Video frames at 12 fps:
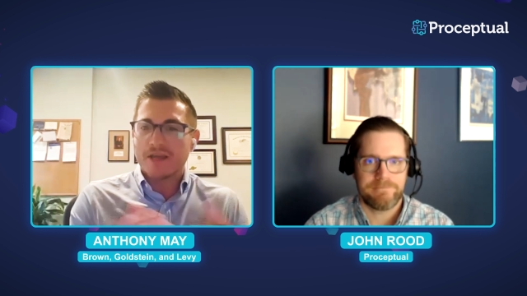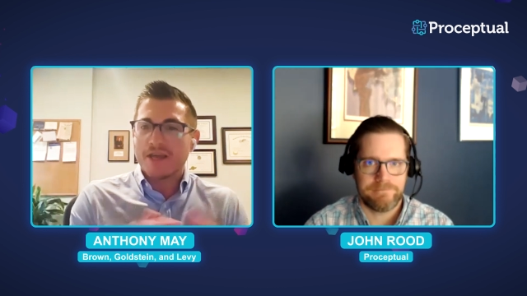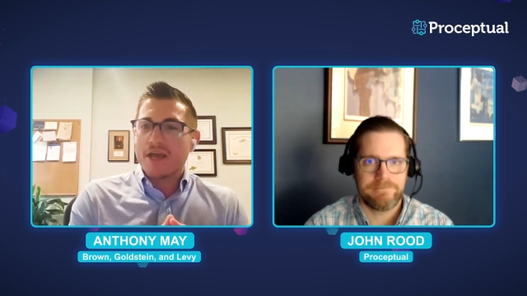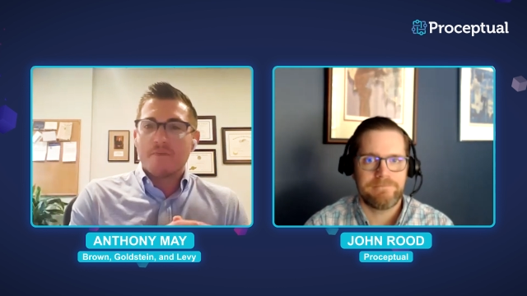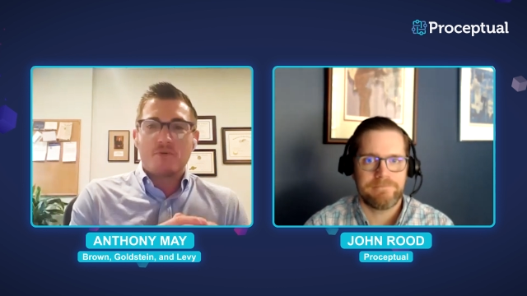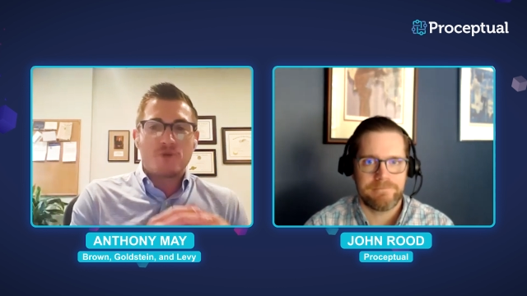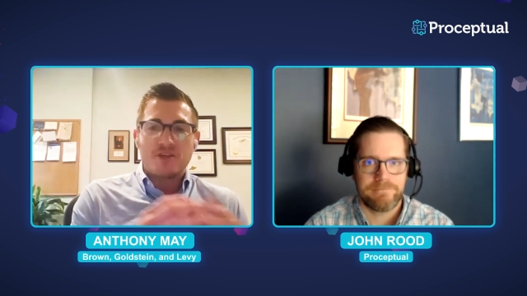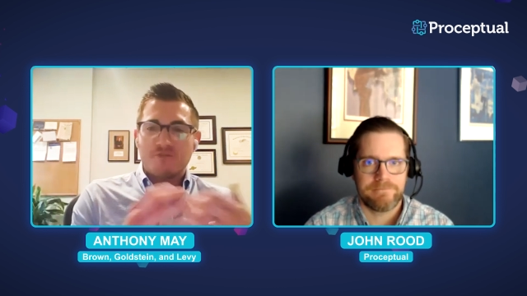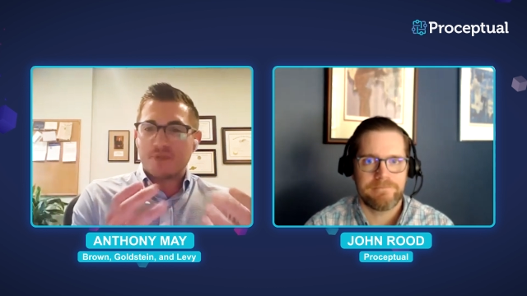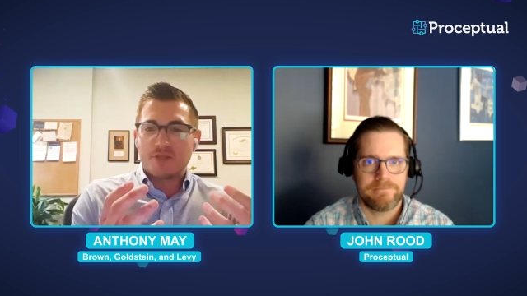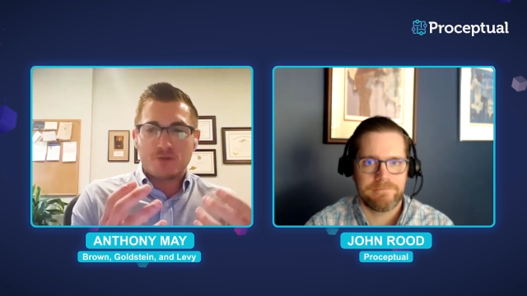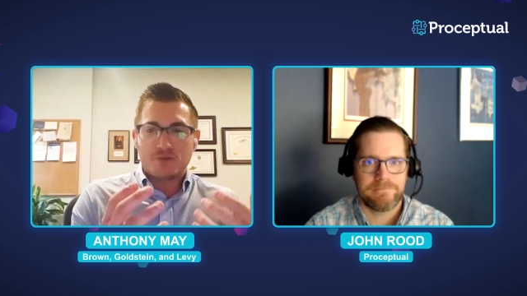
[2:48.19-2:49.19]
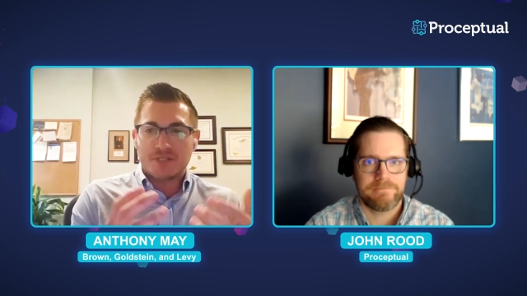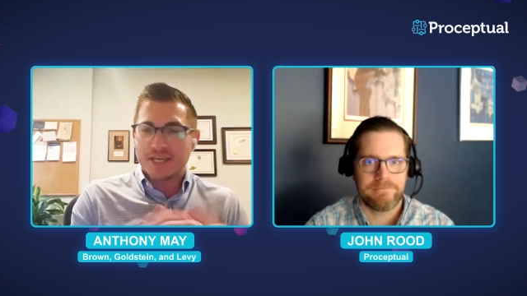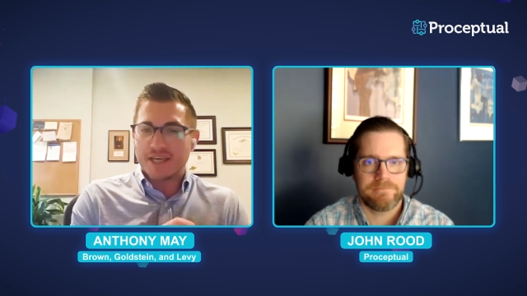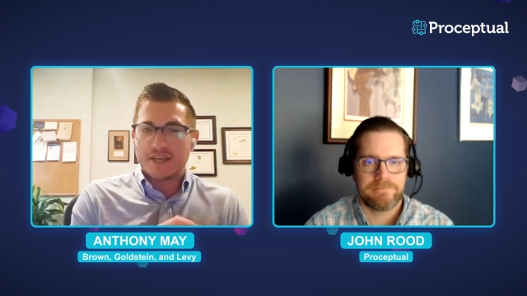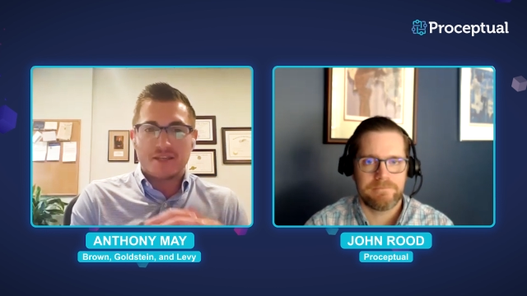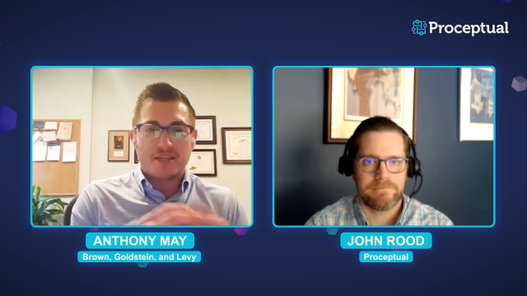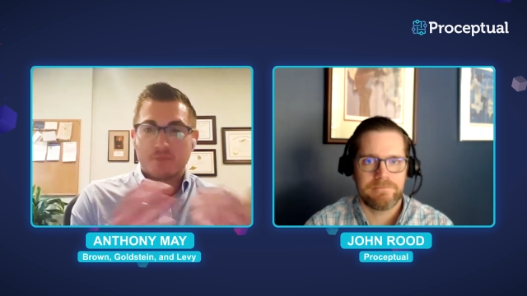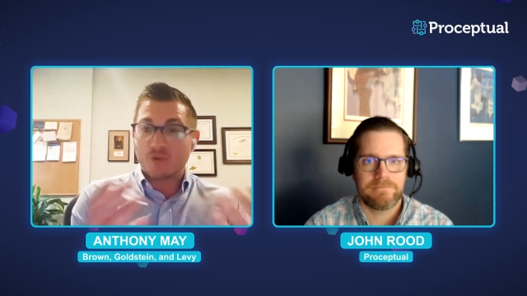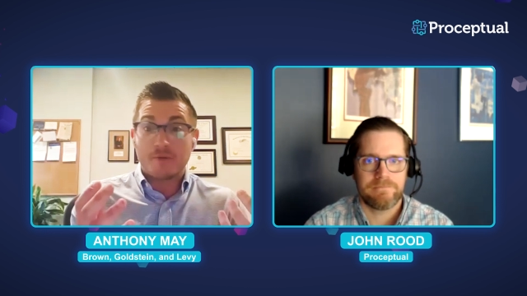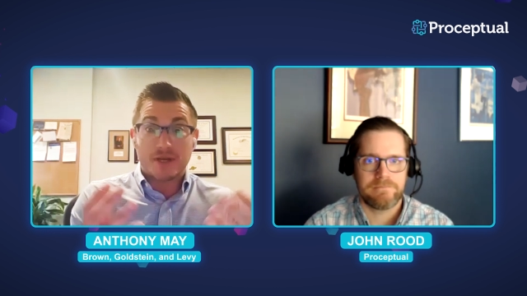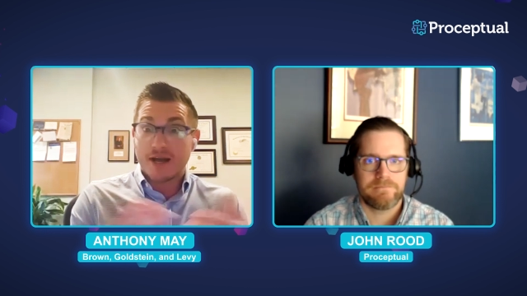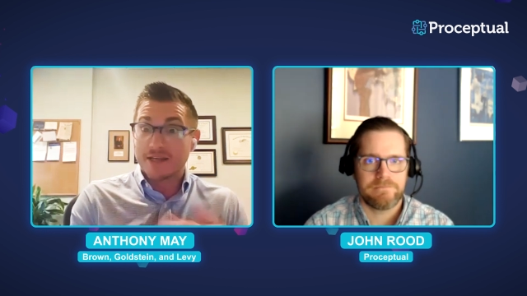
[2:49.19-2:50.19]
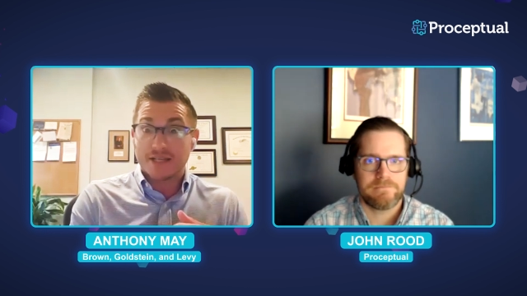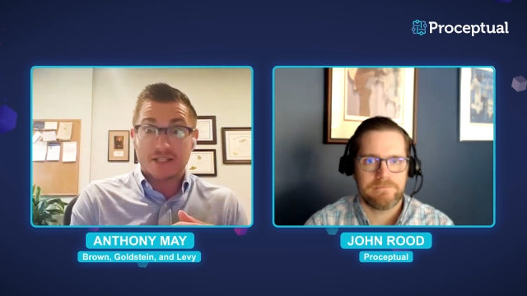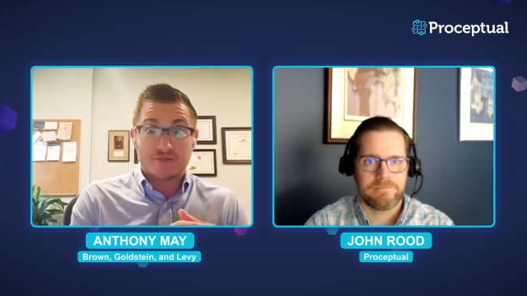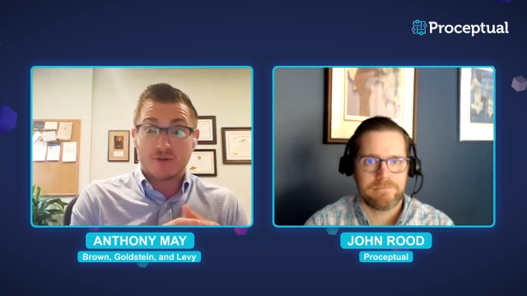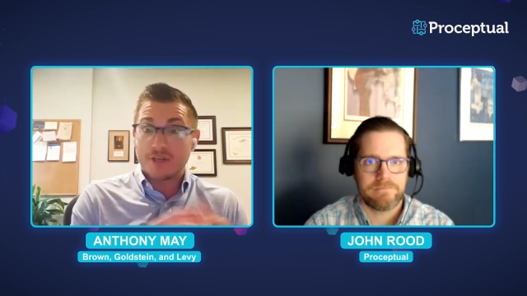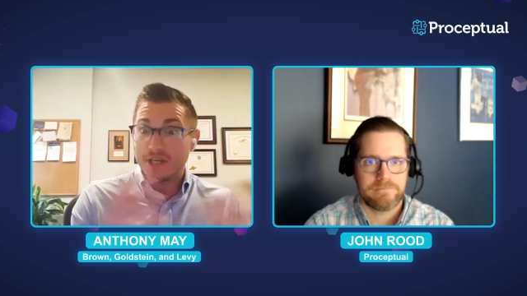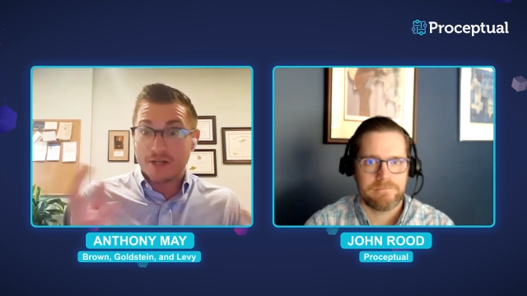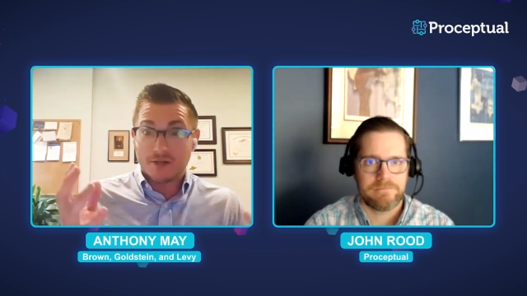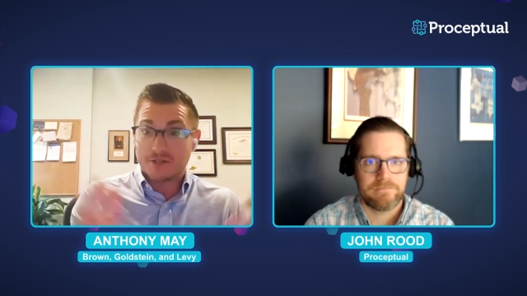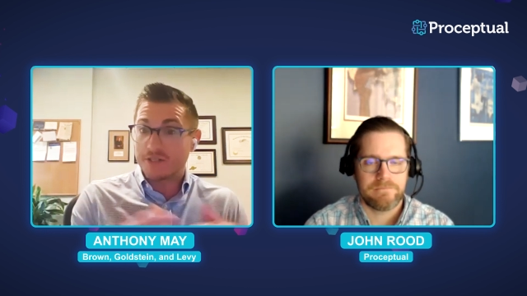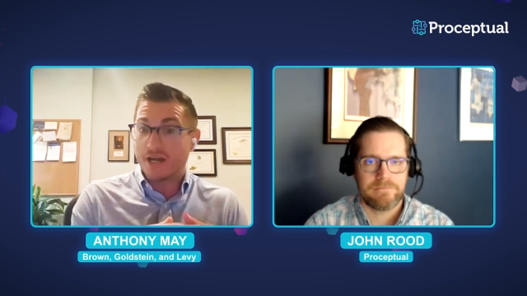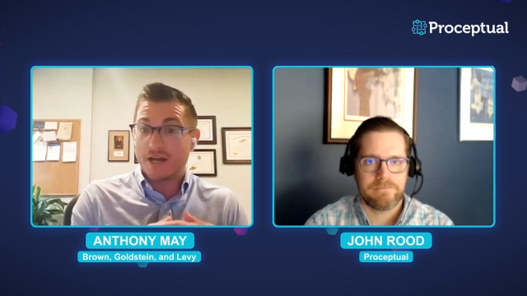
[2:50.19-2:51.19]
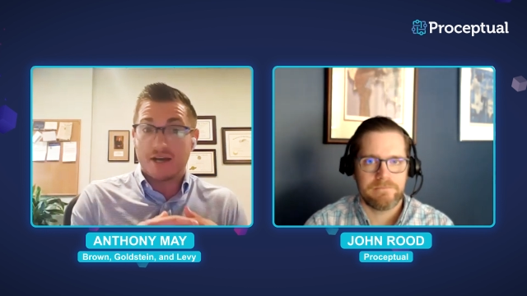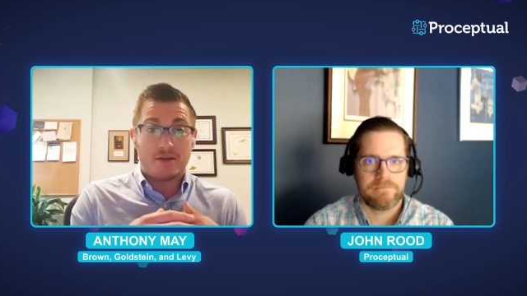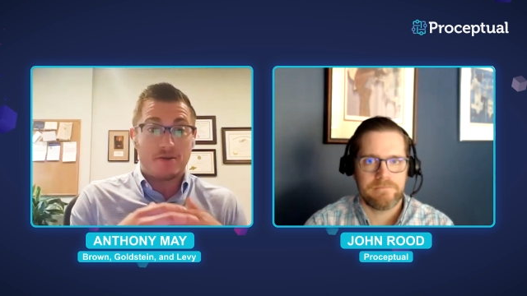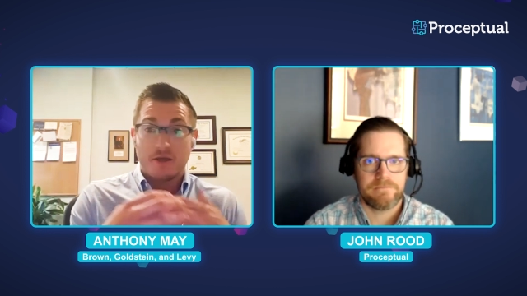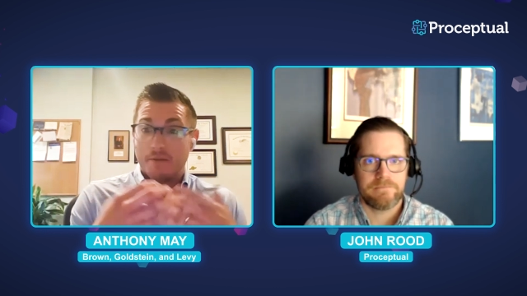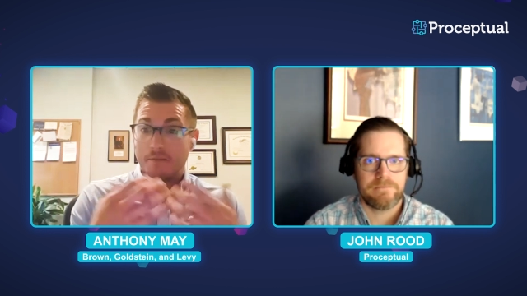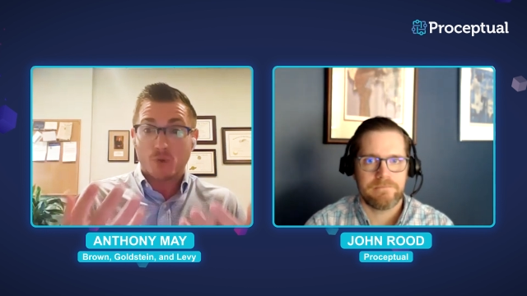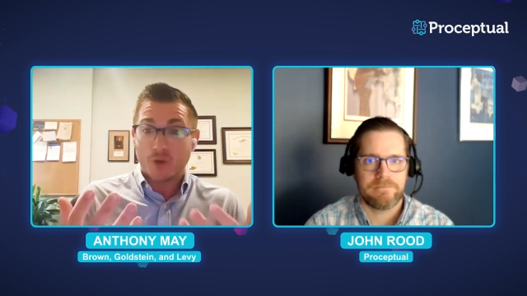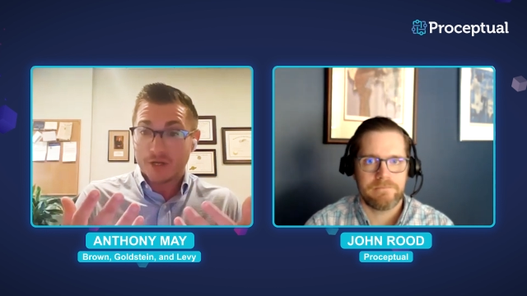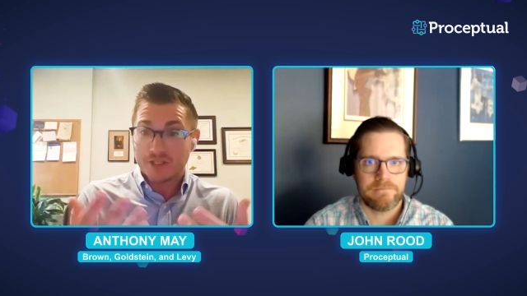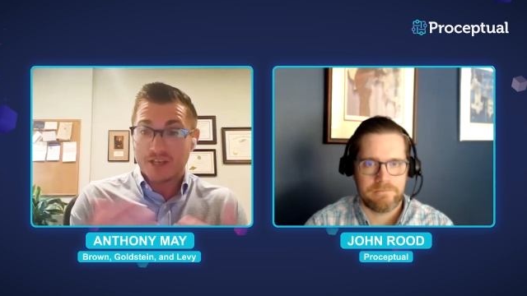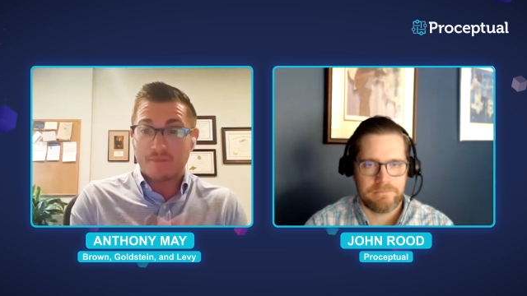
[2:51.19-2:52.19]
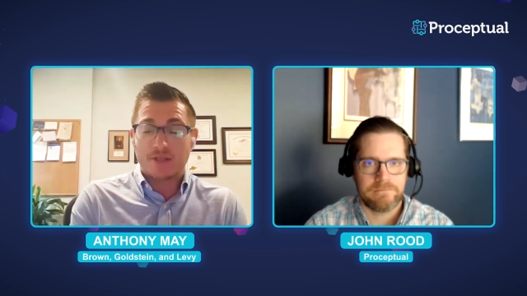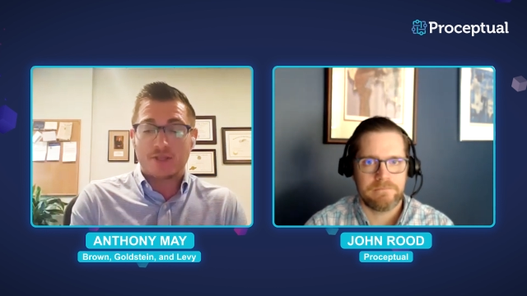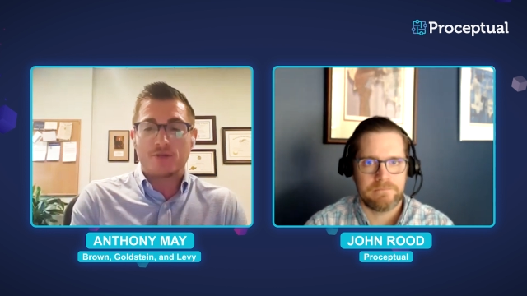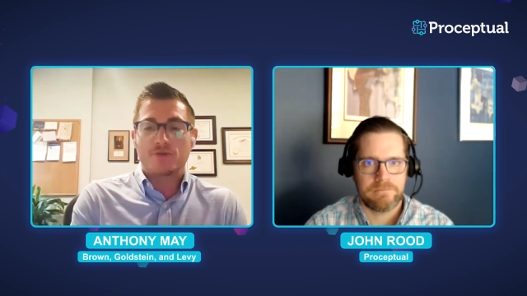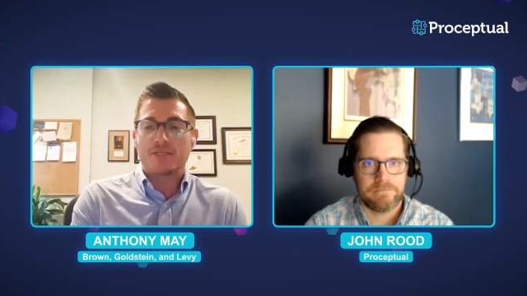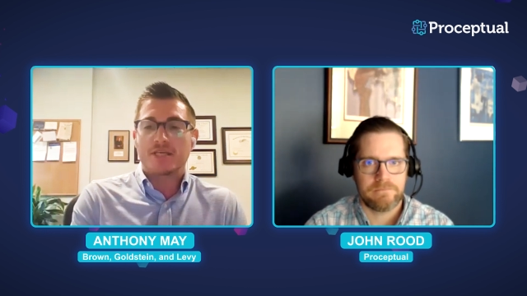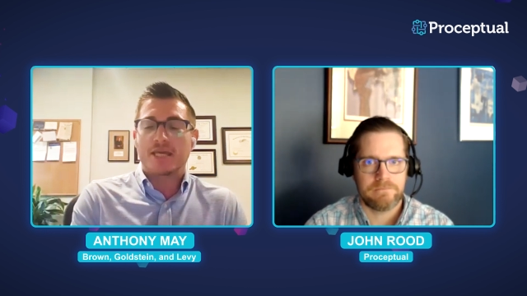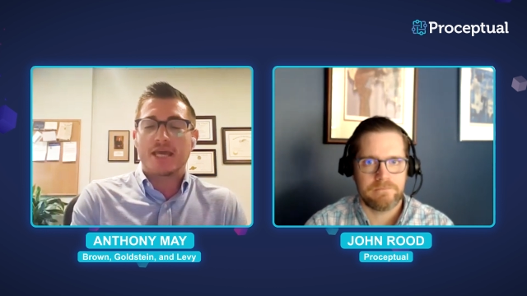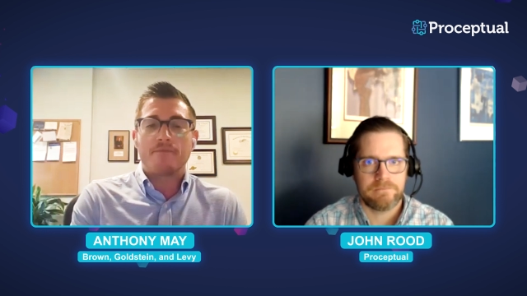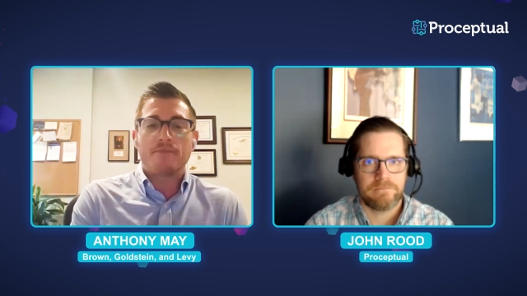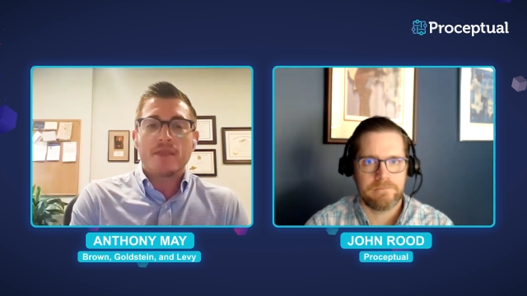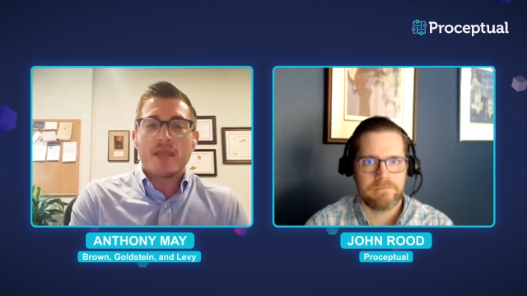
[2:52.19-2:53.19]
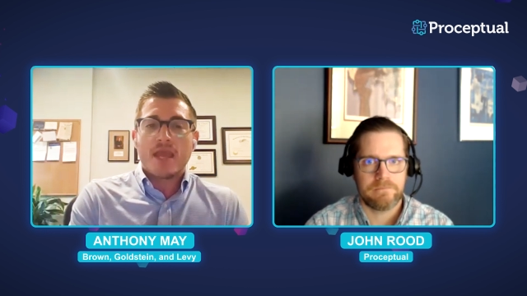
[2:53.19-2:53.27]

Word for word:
Speaker 1: I mean, we have been using it in the employment context for years. Uh, employers have been using it.